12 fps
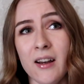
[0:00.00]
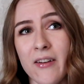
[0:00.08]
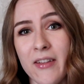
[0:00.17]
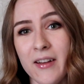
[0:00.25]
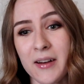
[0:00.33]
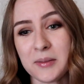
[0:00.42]

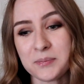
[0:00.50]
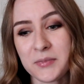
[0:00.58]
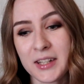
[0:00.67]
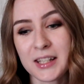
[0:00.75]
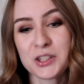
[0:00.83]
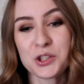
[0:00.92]

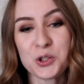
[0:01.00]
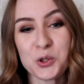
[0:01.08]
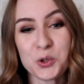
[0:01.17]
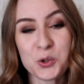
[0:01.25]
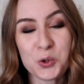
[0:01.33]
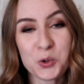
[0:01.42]
that
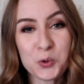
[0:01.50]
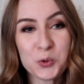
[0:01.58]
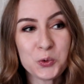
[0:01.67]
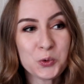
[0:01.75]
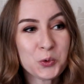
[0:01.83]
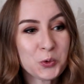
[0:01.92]

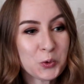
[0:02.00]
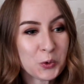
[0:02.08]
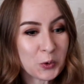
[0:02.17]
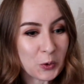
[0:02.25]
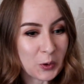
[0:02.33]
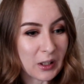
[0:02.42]

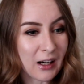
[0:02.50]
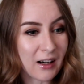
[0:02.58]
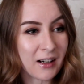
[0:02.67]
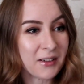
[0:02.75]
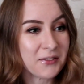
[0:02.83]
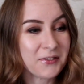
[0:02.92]
you
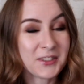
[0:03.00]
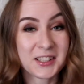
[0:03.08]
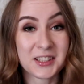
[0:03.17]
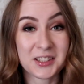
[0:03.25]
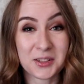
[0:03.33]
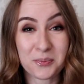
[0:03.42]
are
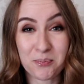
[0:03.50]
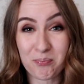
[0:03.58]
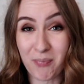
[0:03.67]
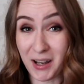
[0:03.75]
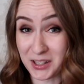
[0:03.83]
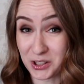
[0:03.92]
visited
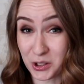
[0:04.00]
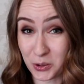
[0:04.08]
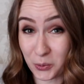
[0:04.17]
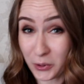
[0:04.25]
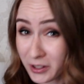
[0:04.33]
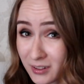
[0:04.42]
by a
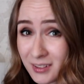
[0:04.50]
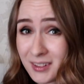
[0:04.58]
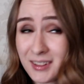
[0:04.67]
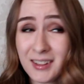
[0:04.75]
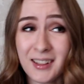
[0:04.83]
squirrel.